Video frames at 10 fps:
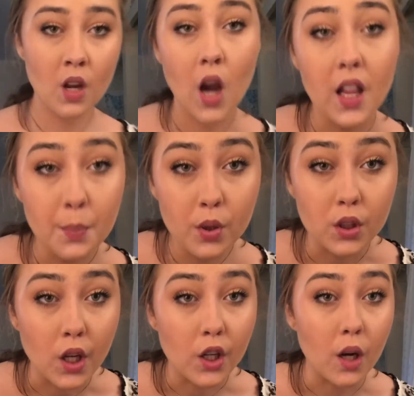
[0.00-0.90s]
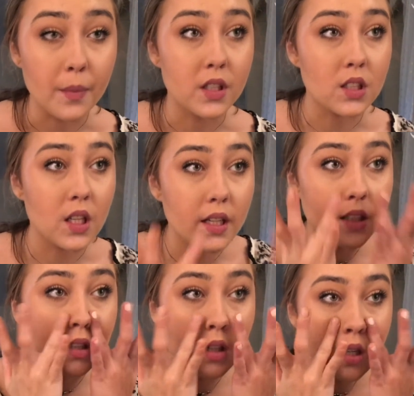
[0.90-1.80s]
I like put a lot on because I like
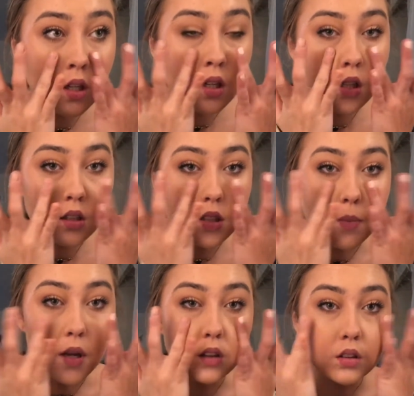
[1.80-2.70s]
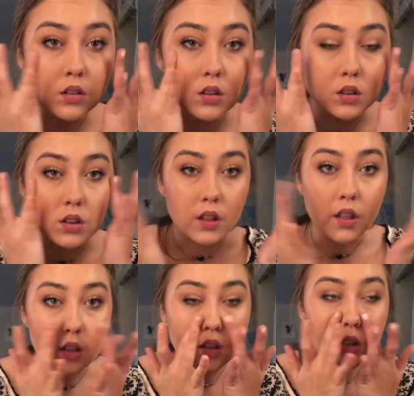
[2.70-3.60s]
it to melt into the
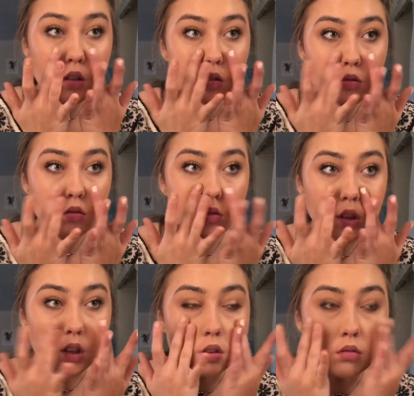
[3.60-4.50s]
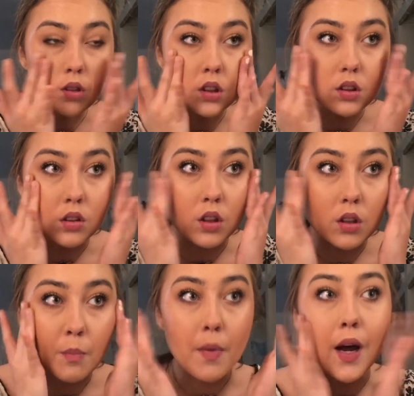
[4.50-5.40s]
skin, you know? Like I don't want it to
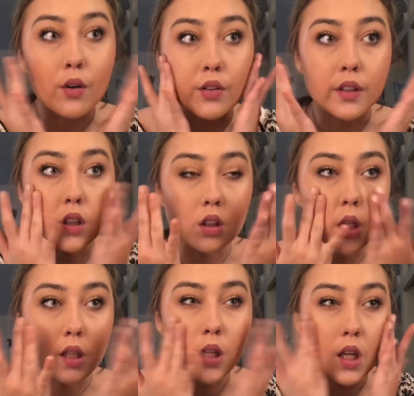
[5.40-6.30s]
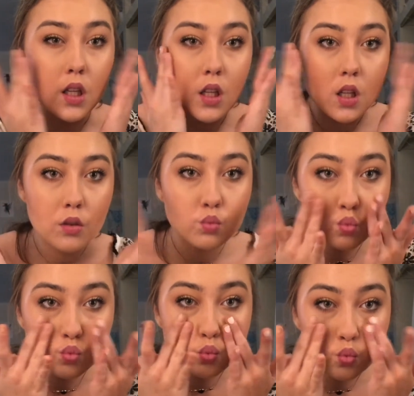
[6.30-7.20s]
look powdery or like cakey.
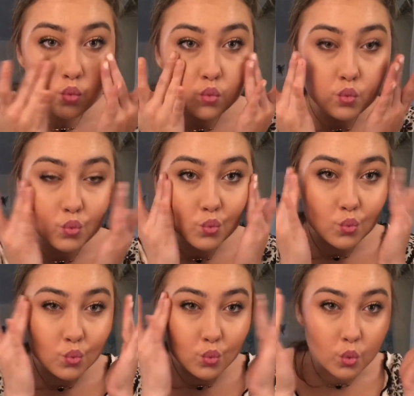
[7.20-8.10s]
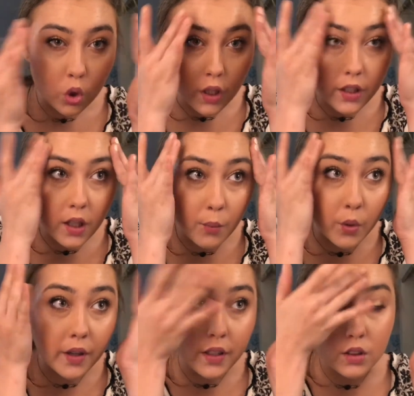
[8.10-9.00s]
Or like I'm
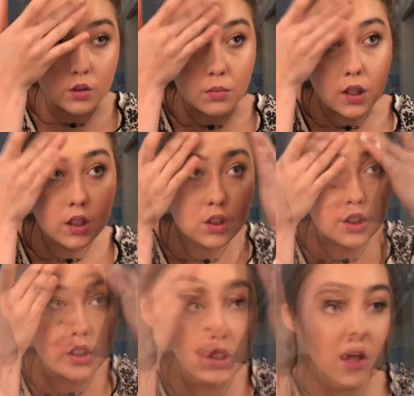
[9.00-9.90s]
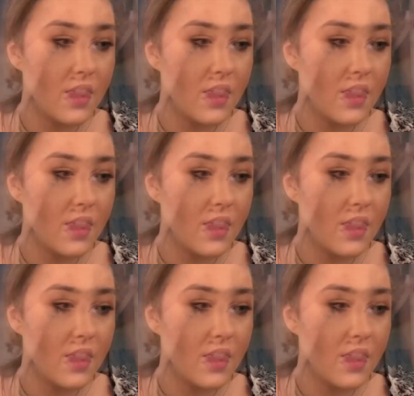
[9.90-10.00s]
wearing too much, you know?